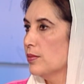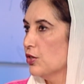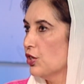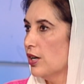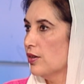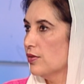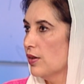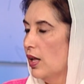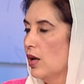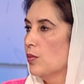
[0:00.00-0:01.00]
Musharraf,
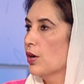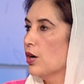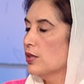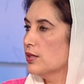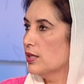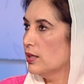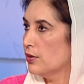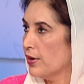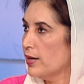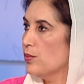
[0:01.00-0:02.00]
because the
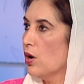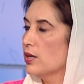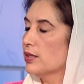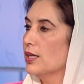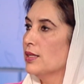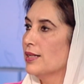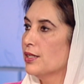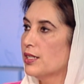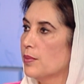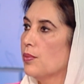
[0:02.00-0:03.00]
Red Mosque is the
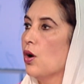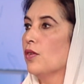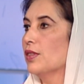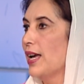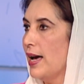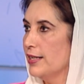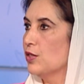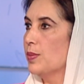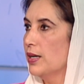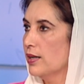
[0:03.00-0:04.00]
tip of the
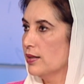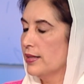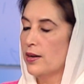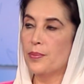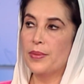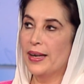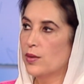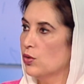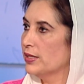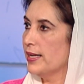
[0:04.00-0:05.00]
iceberg. There are many
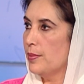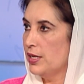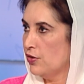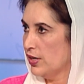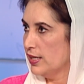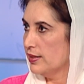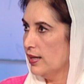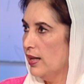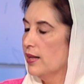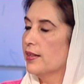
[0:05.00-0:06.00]
more seminaries
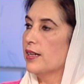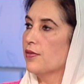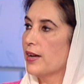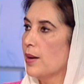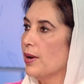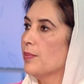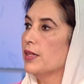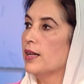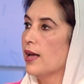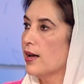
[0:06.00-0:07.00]
that have come up in
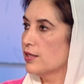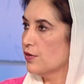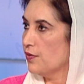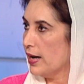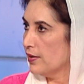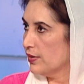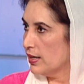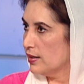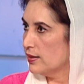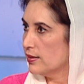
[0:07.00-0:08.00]
the last 5
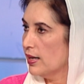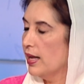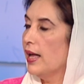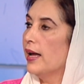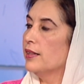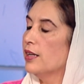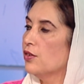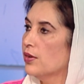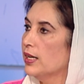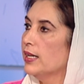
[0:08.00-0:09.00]
years, and they're
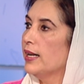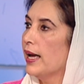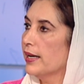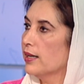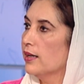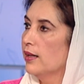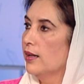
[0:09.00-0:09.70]
really like